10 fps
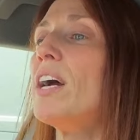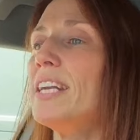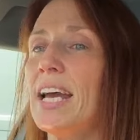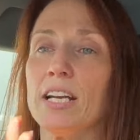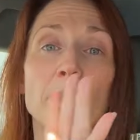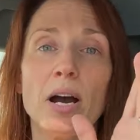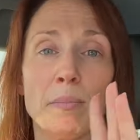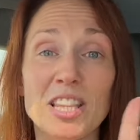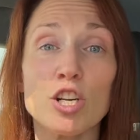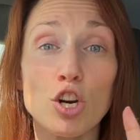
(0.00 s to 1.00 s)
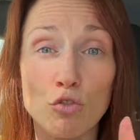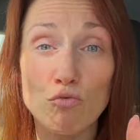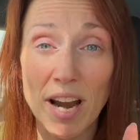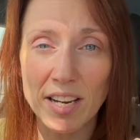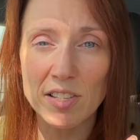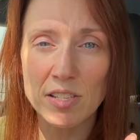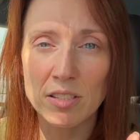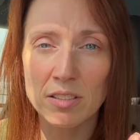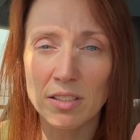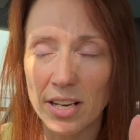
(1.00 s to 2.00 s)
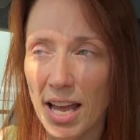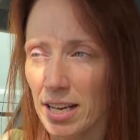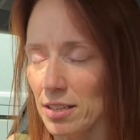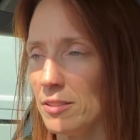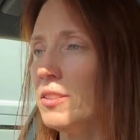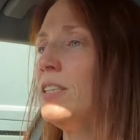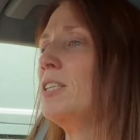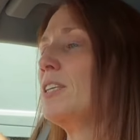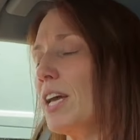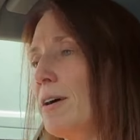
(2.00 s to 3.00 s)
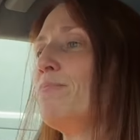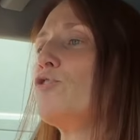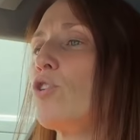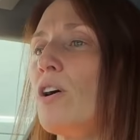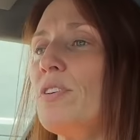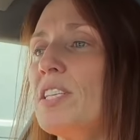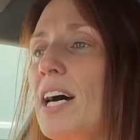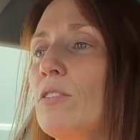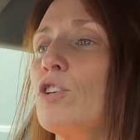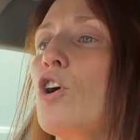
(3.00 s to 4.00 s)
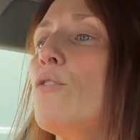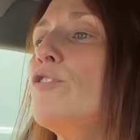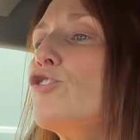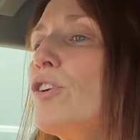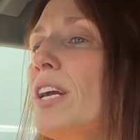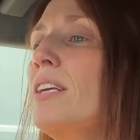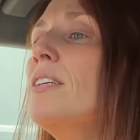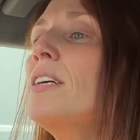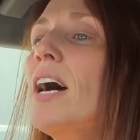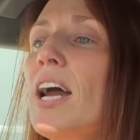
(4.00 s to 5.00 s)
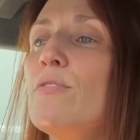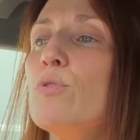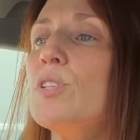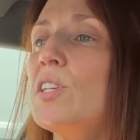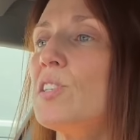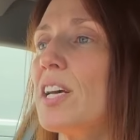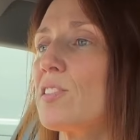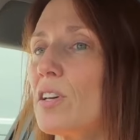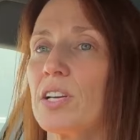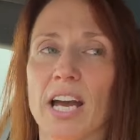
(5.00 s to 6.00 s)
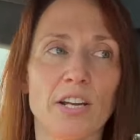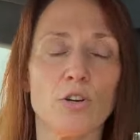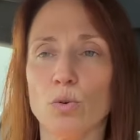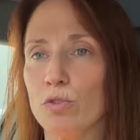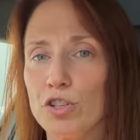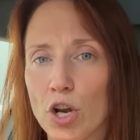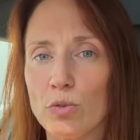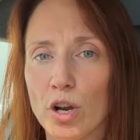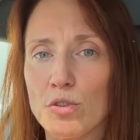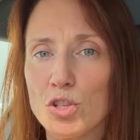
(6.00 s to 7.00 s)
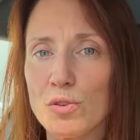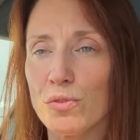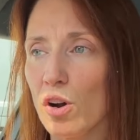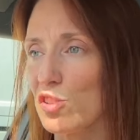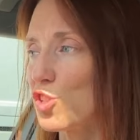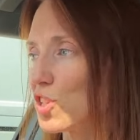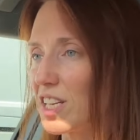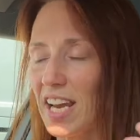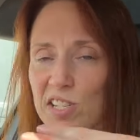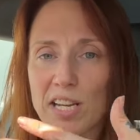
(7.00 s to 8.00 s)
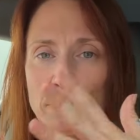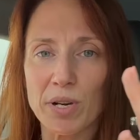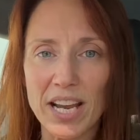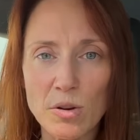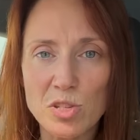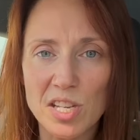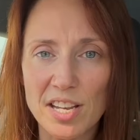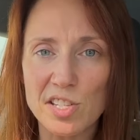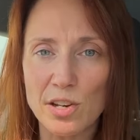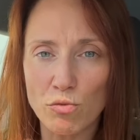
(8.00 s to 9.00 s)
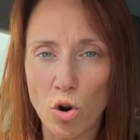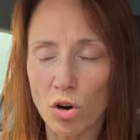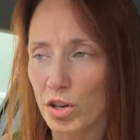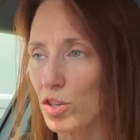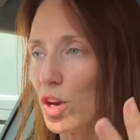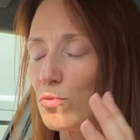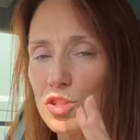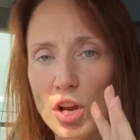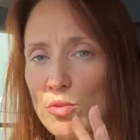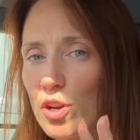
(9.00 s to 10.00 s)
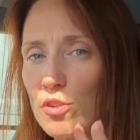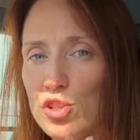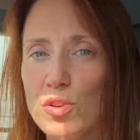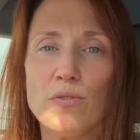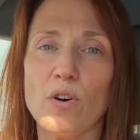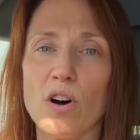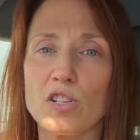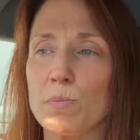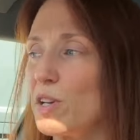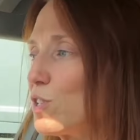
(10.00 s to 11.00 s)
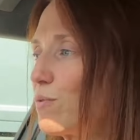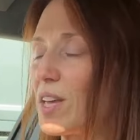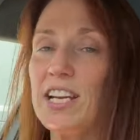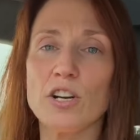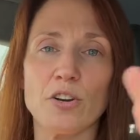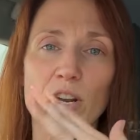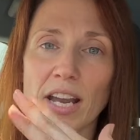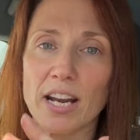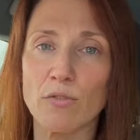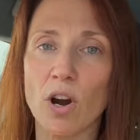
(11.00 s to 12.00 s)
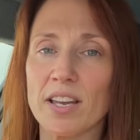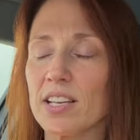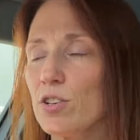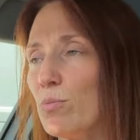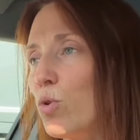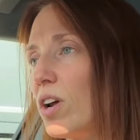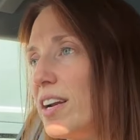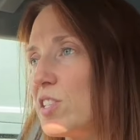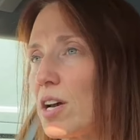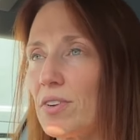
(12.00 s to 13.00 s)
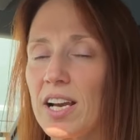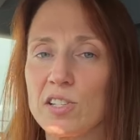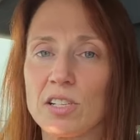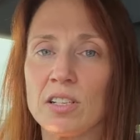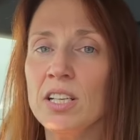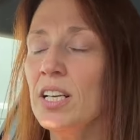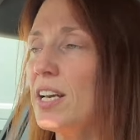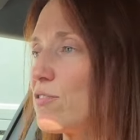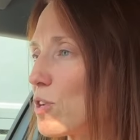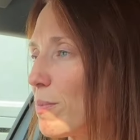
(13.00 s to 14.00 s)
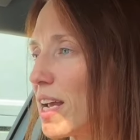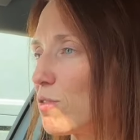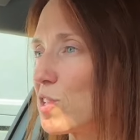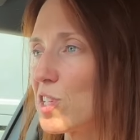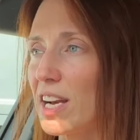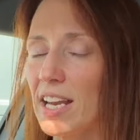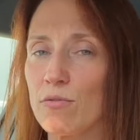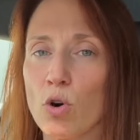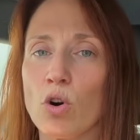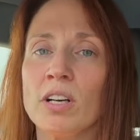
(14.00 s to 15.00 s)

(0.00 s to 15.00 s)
lane. I'm in the correct lane. Yeah, driving down Coventry A46. Okay, cool. Don't go too fast, just in case anybody else gets it wrong. You don't go too fast, because if they don't get it right, then you're more likely to have an accident. If somebody else is getting it wrong,